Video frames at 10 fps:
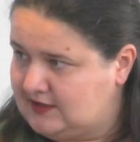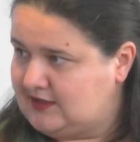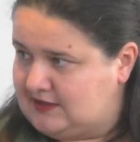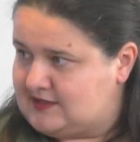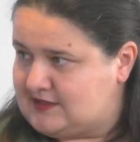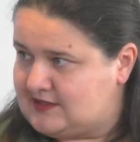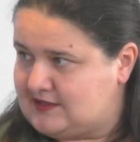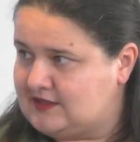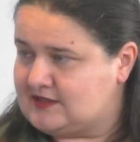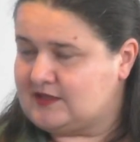It's,
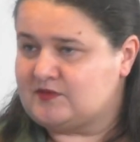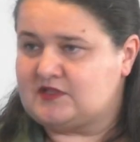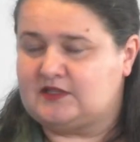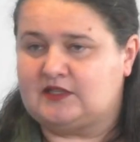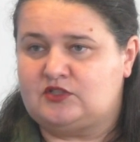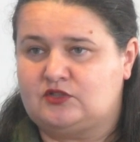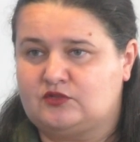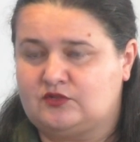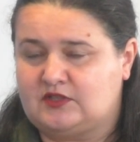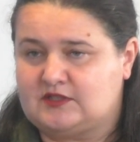it's something that
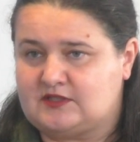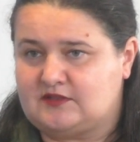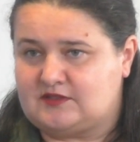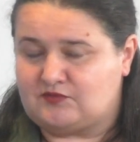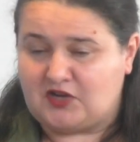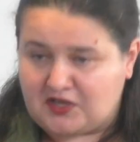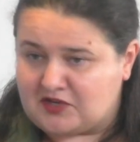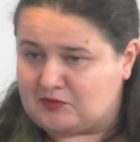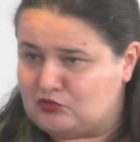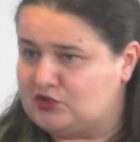you, it's, it's rare
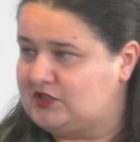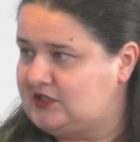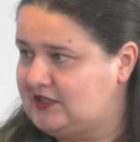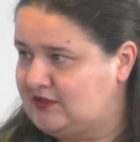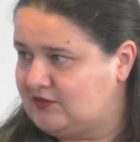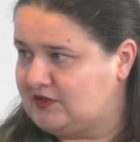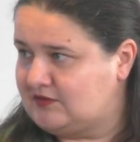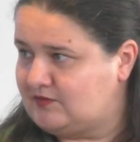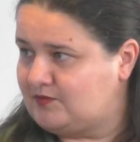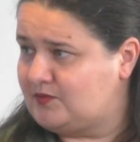commodity
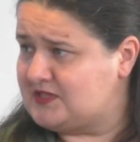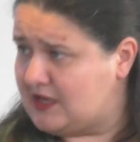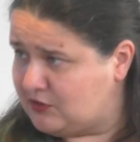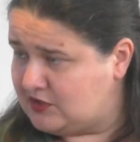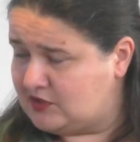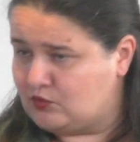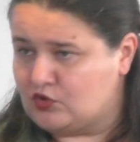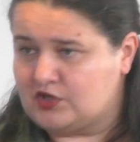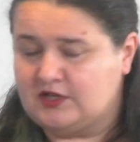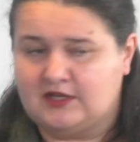even without the
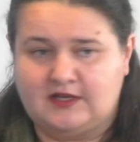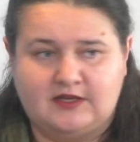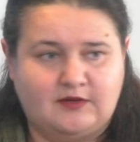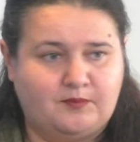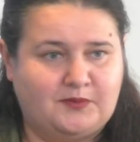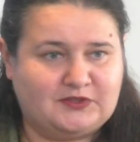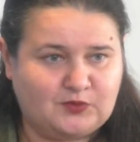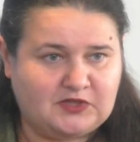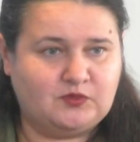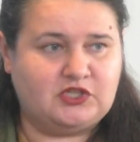war. But
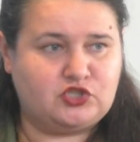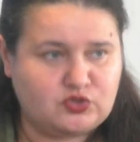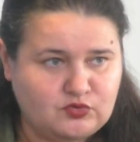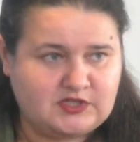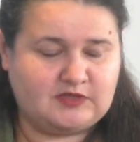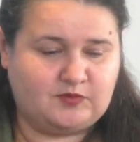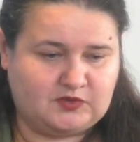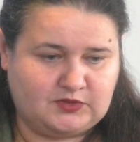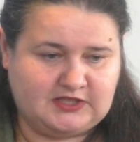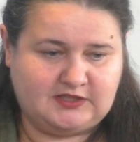when we're choosing
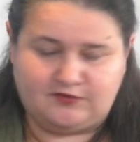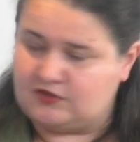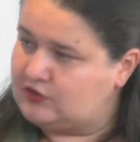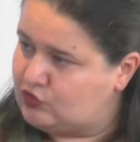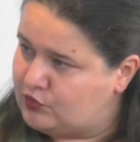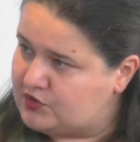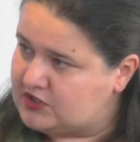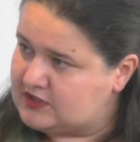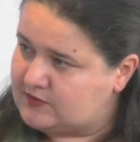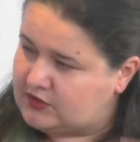between different
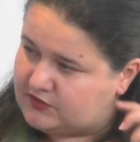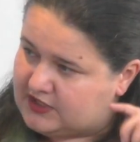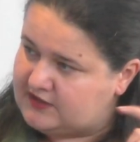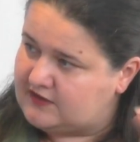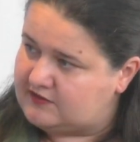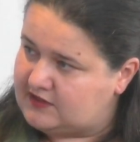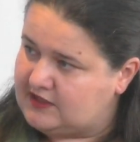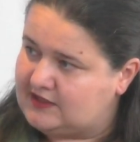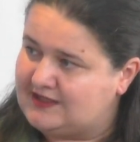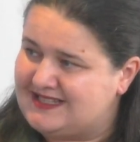options, we already are
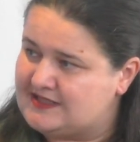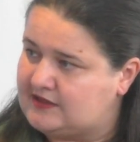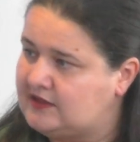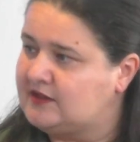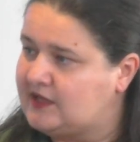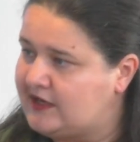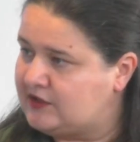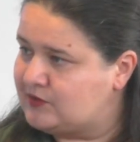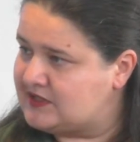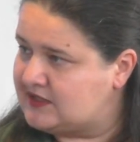thinking, is it in
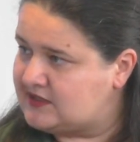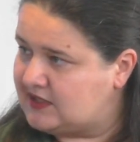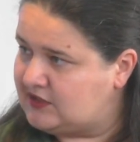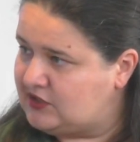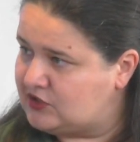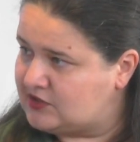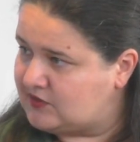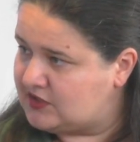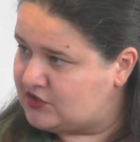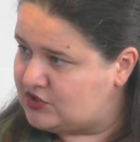line with this 10-year
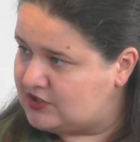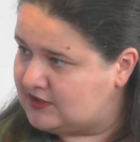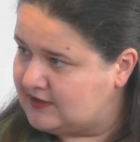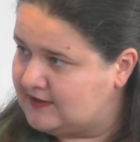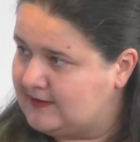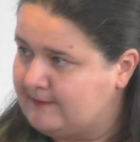strategy? Mm.